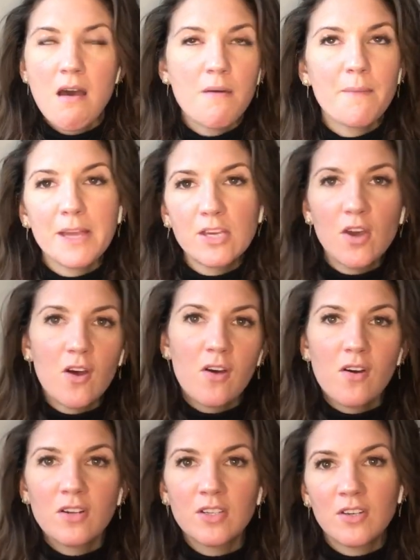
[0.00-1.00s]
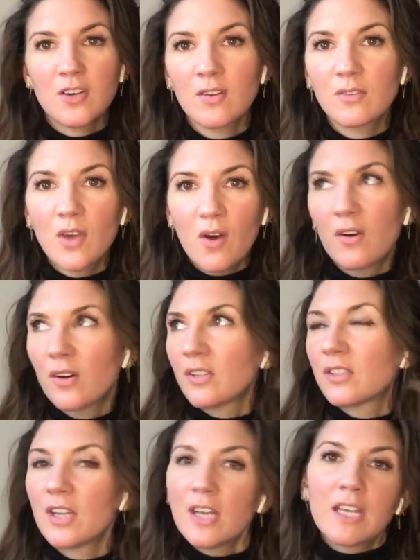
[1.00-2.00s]
oh my God, you know, God,
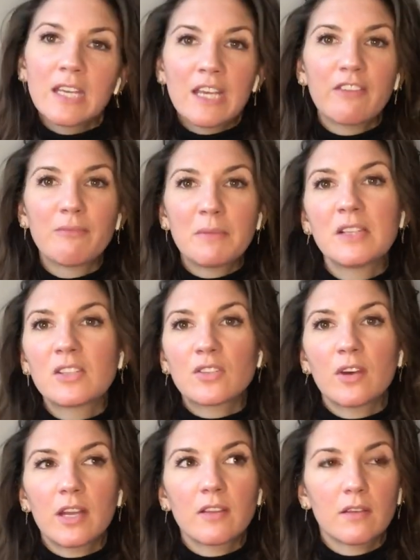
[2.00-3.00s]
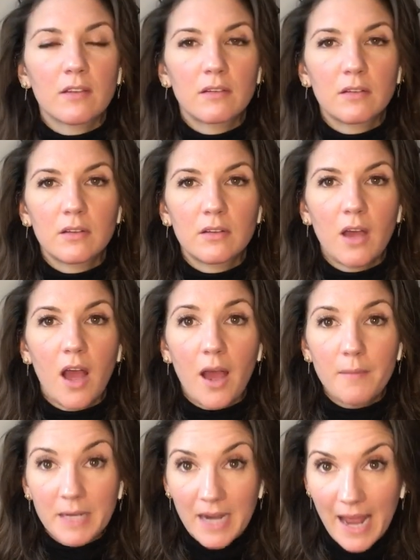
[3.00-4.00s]
give me strength. I
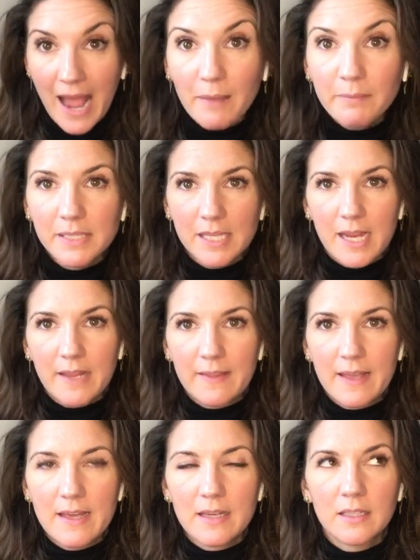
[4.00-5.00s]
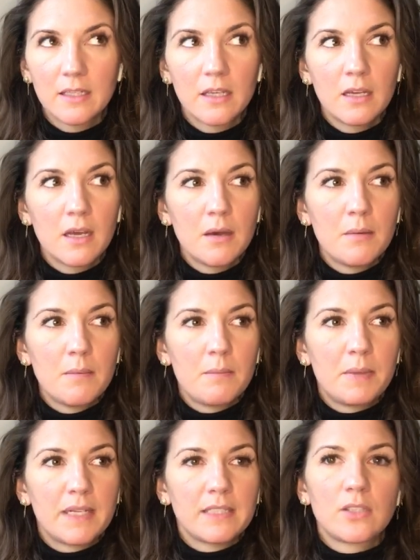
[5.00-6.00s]
mean, I am saying that,
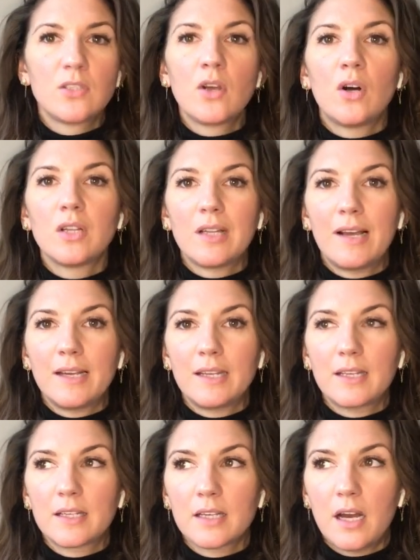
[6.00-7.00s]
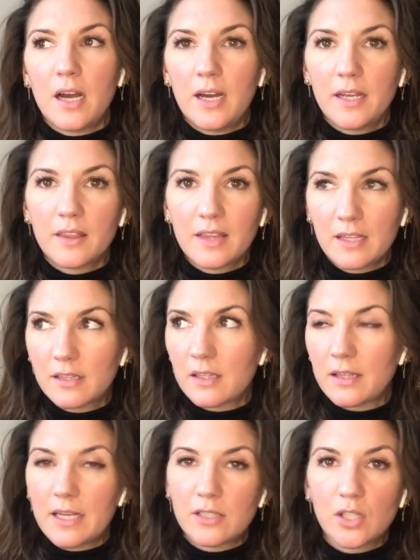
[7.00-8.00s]
but it's not like I think that
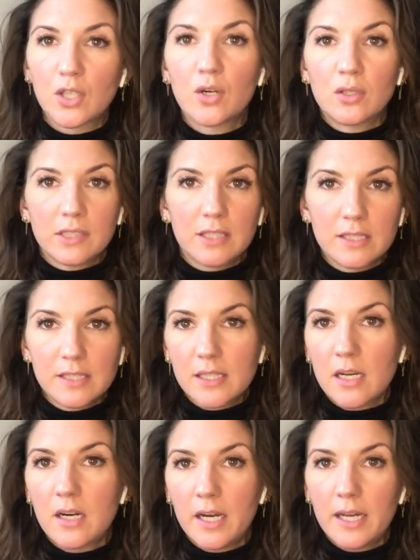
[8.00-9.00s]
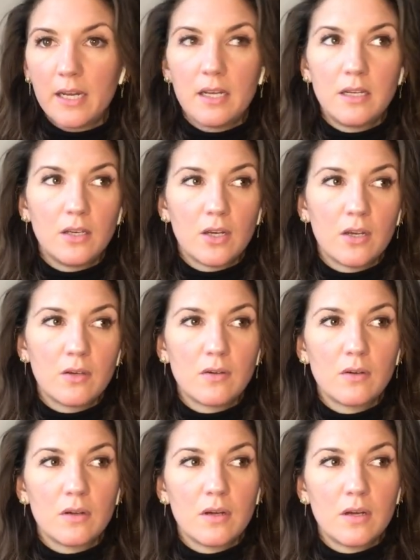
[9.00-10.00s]
there's a God in the sky, you know,
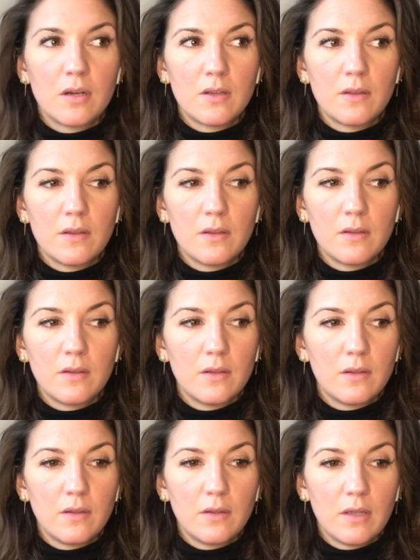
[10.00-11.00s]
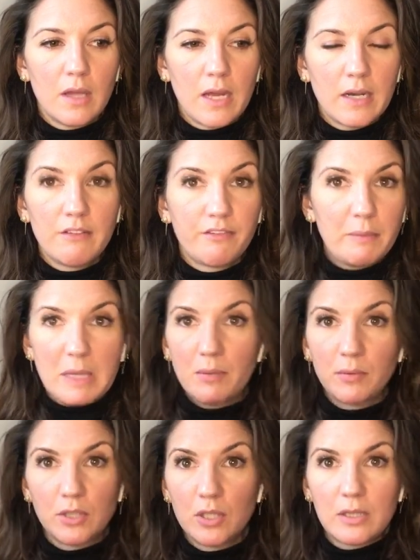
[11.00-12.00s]
uh, and if people
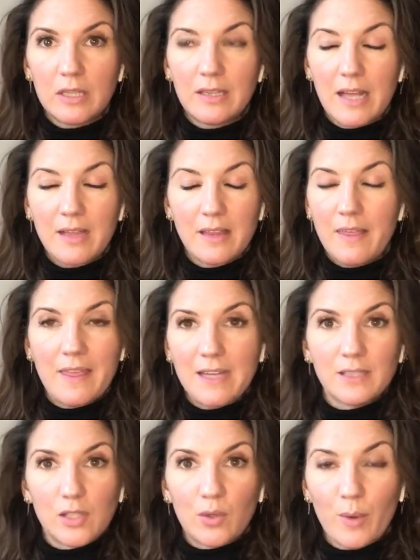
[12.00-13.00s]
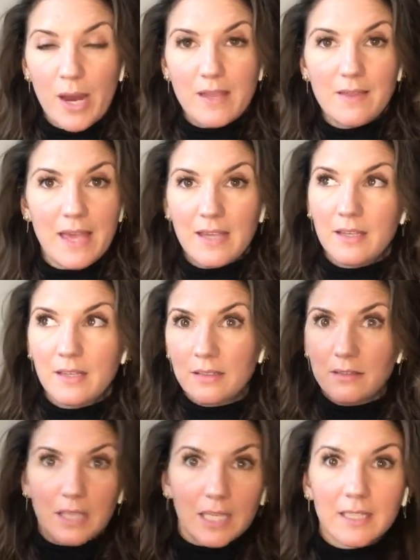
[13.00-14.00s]
do think that, then that's great. They can
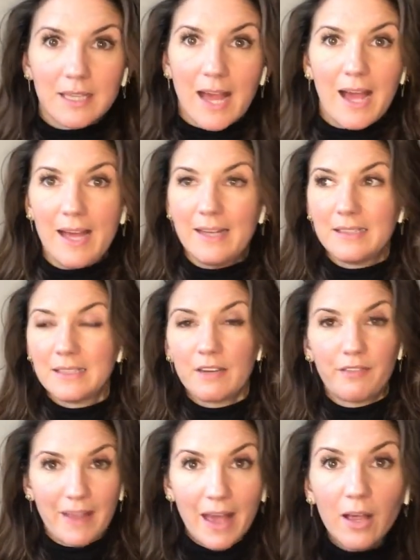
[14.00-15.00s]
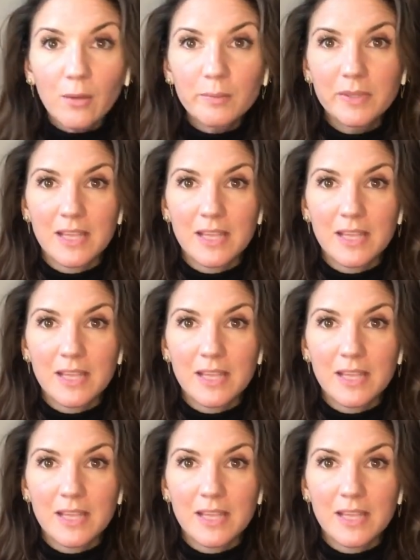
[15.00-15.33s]
think that, and if it helps